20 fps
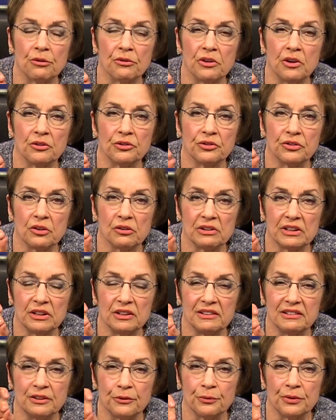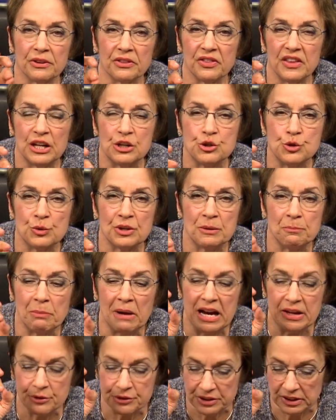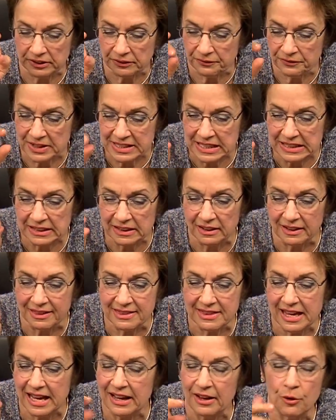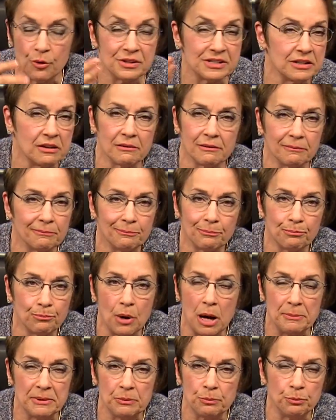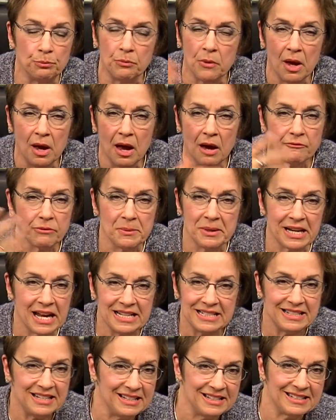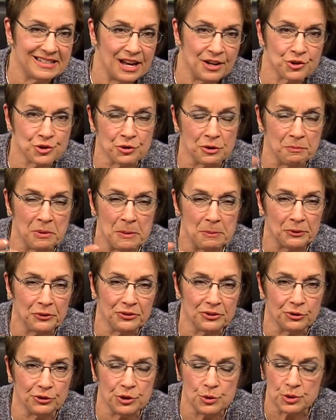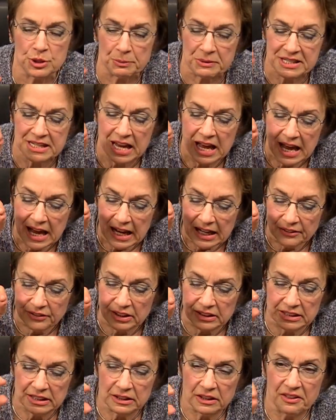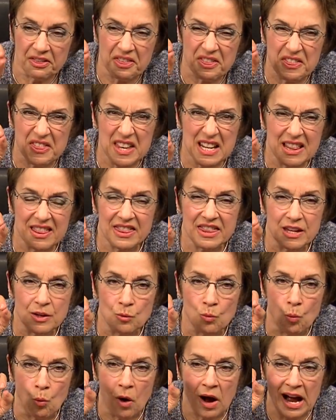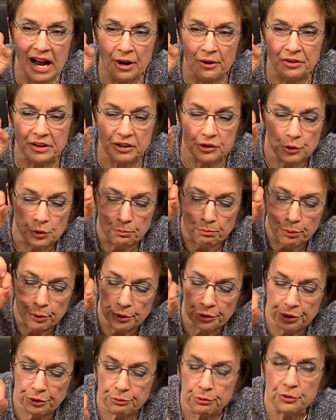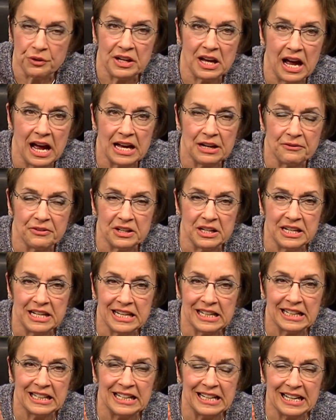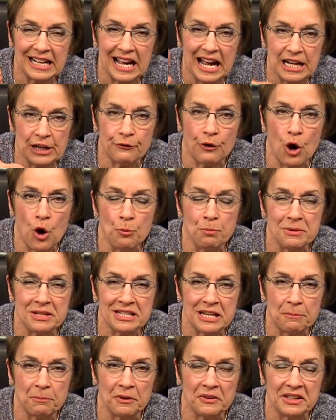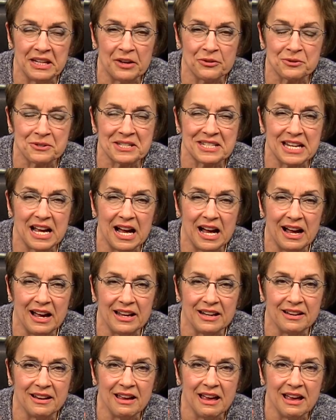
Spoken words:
There are little different things you can buy. There's a funny little thing. Of course, they're probably from the 19th century. People still use them. But it's a little thin wire that you put through the eye of the needle, and it kind of opens up on the other side.